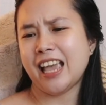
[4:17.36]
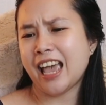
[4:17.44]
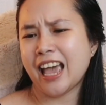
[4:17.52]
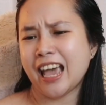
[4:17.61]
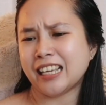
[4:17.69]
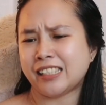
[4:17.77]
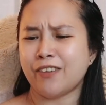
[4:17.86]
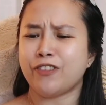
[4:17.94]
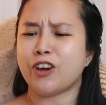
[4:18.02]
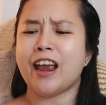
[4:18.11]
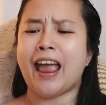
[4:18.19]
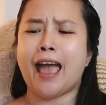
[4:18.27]
Yes,
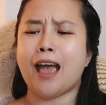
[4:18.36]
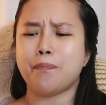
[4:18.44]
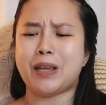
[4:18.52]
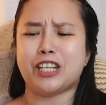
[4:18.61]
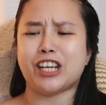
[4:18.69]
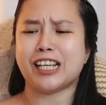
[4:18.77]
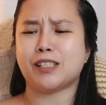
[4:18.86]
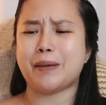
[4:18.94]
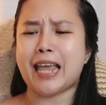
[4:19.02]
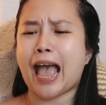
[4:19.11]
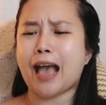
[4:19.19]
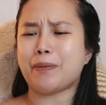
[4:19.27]
if you're happy, just
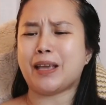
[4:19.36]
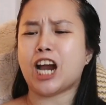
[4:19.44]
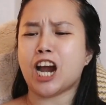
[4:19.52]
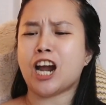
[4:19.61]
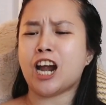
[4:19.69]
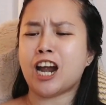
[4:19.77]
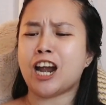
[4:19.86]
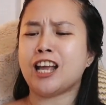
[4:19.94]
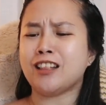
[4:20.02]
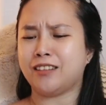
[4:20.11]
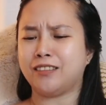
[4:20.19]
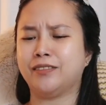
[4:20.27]
be happy,
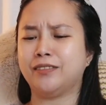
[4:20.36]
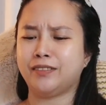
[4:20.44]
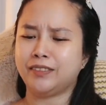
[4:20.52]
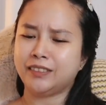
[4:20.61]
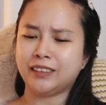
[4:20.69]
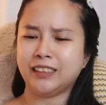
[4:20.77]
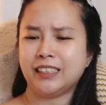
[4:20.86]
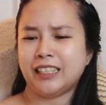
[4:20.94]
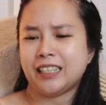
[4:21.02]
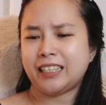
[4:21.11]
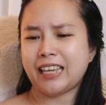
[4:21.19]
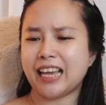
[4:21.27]
girl!
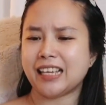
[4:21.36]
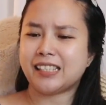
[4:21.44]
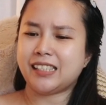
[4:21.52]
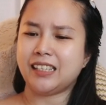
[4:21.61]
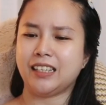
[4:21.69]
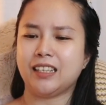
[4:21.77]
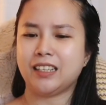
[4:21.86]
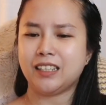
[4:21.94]
Yes!